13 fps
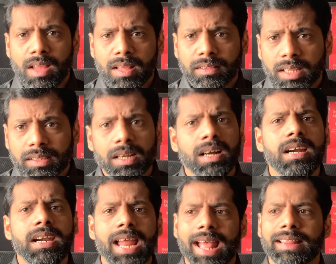The
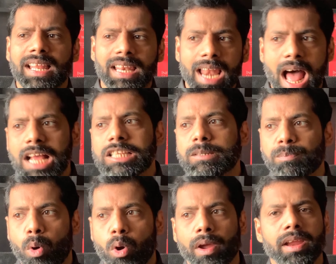third and the last
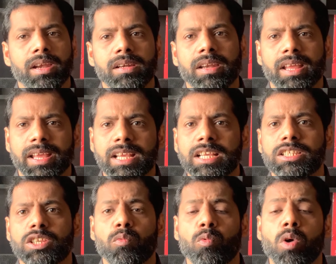point
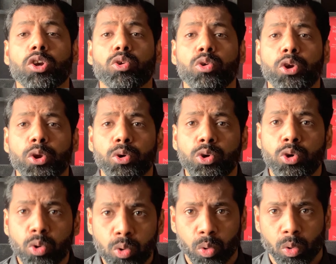is, what could you
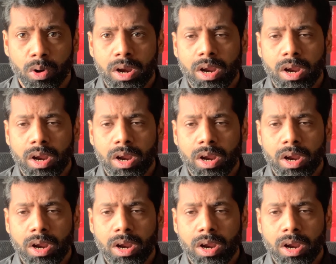do,